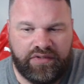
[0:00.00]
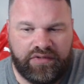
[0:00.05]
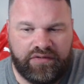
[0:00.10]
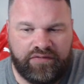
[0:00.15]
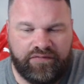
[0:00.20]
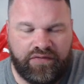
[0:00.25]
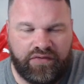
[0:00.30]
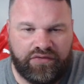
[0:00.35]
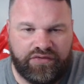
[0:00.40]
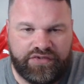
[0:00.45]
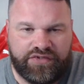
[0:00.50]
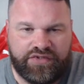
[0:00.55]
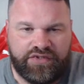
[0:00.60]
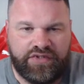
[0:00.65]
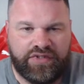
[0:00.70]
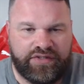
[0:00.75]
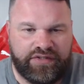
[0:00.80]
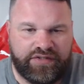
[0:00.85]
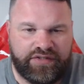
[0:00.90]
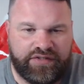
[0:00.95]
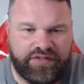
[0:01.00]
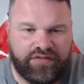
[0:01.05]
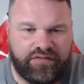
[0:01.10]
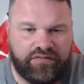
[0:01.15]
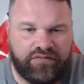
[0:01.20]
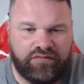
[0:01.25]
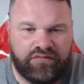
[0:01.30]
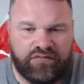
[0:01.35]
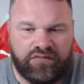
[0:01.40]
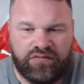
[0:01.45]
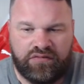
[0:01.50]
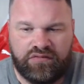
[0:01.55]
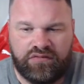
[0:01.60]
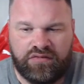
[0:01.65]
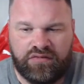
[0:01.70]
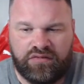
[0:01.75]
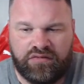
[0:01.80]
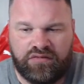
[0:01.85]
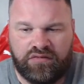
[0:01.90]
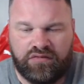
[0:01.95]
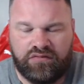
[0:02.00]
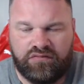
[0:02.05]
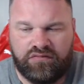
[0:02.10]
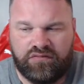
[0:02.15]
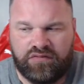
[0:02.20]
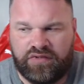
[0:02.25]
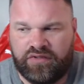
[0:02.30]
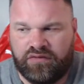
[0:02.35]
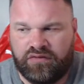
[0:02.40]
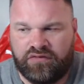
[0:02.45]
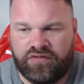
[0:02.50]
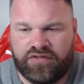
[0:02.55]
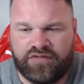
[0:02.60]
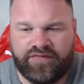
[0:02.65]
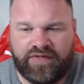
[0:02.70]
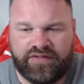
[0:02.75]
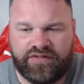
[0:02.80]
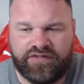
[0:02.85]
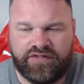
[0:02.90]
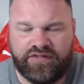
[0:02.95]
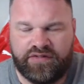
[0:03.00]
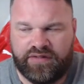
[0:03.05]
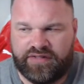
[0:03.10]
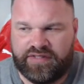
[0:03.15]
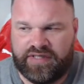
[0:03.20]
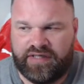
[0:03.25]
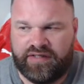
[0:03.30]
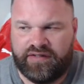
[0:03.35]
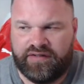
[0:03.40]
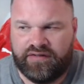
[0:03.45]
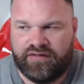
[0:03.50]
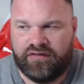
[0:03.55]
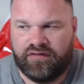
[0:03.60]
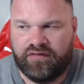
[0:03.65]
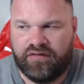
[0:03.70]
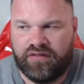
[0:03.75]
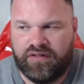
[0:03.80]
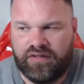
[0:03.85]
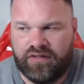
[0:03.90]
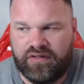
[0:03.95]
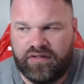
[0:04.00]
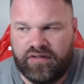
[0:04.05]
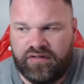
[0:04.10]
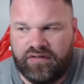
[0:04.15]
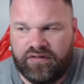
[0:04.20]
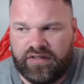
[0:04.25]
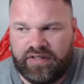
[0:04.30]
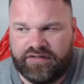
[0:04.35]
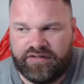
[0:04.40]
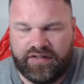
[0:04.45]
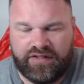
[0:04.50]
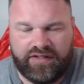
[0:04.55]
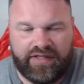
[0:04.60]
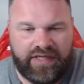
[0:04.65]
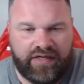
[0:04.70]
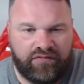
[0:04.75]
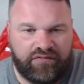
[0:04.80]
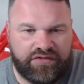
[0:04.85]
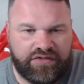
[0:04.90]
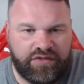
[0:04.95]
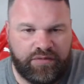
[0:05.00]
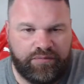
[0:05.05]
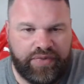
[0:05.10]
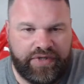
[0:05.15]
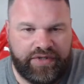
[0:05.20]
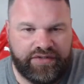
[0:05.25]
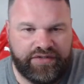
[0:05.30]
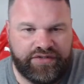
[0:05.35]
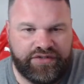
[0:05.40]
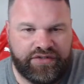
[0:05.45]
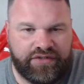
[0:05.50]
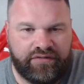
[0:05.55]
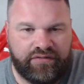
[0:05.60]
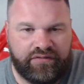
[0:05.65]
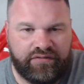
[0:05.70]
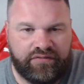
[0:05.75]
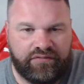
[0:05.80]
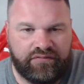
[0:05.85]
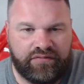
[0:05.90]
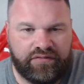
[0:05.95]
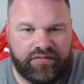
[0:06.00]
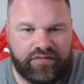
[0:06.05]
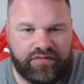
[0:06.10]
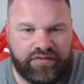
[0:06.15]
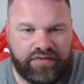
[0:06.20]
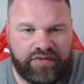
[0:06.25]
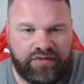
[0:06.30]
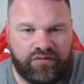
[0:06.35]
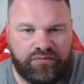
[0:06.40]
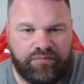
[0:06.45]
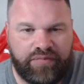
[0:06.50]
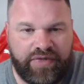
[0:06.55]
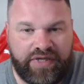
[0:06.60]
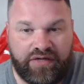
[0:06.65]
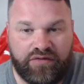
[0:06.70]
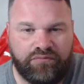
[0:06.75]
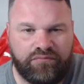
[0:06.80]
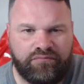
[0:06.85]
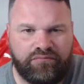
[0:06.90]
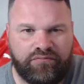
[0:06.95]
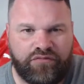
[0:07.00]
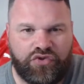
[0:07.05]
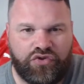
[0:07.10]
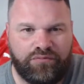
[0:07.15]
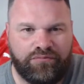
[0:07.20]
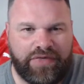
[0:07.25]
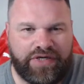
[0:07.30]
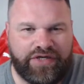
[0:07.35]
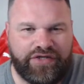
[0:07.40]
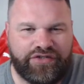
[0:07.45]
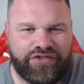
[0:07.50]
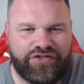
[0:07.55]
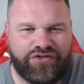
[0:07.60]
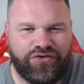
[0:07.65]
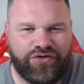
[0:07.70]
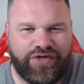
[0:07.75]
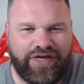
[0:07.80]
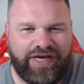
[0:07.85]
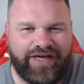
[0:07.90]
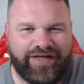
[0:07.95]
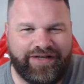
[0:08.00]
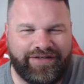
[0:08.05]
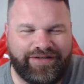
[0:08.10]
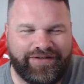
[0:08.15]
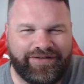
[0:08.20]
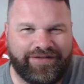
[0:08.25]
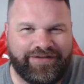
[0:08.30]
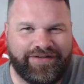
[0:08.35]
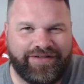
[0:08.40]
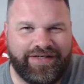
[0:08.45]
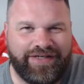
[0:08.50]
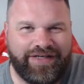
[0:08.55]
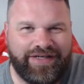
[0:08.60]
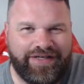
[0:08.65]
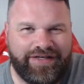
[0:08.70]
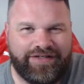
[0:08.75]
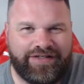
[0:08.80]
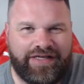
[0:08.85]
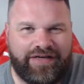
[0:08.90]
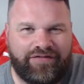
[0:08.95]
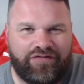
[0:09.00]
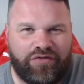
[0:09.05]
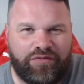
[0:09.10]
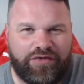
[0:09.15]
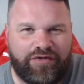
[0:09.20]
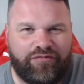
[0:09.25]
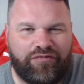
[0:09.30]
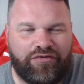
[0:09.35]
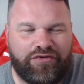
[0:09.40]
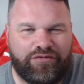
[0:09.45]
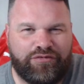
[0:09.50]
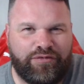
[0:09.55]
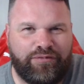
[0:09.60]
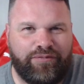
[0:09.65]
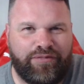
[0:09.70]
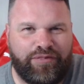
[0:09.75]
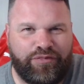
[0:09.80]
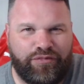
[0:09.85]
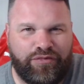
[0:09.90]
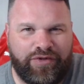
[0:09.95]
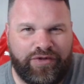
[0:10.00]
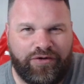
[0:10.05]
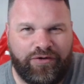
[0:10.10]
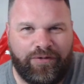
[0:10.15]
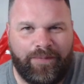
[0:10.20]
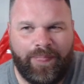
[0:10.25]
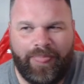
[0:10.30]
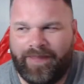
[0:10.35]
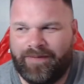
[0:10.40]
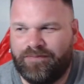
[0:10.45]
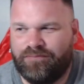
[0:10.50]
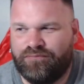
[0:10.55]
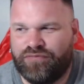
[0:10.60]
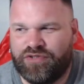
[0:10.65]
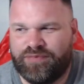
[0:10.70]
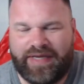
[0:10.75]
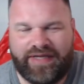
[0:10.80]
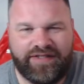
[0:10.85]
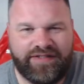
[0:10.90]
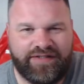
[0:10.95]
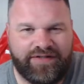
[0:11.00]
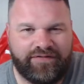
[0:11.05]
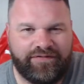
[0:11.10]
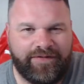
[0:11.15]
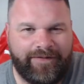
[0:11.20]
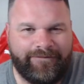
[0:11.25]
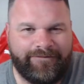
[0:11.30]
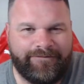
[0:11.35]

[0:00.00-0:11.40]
for us as, you know, as fans to attend and actually get onto pitch and, you know, being manager dugout and see it from a different, you know, perspective.